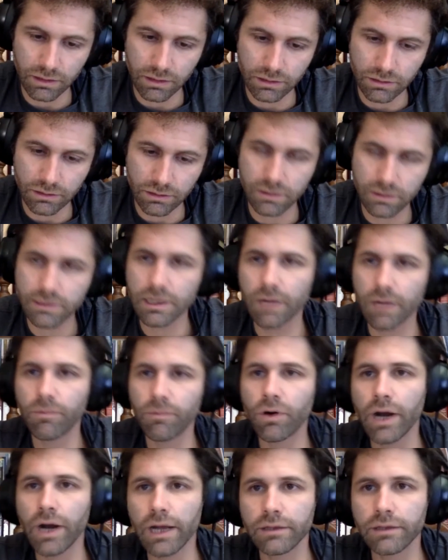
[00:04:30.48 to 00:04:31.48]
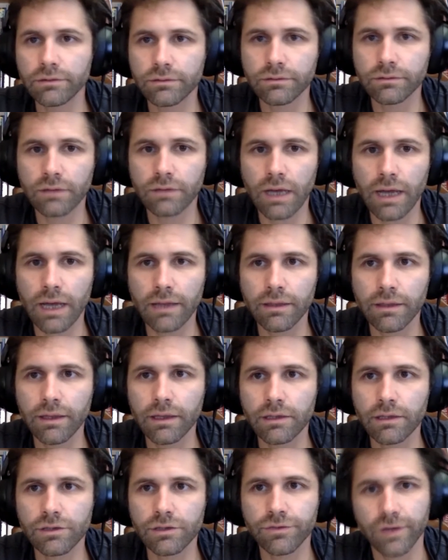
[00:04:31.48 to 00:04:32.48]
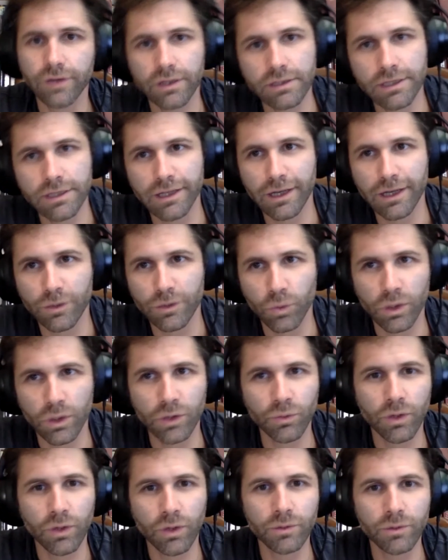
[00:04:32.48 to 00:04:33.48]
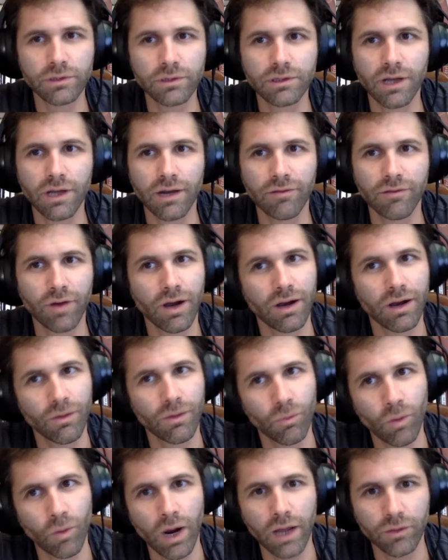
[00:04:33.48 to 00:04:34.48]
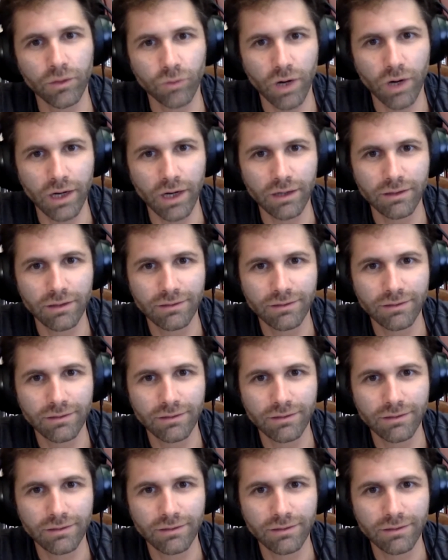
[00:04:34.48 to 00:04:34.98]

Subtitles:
to summarize, I think it's fair to say that 2020 was kind of a wild ride.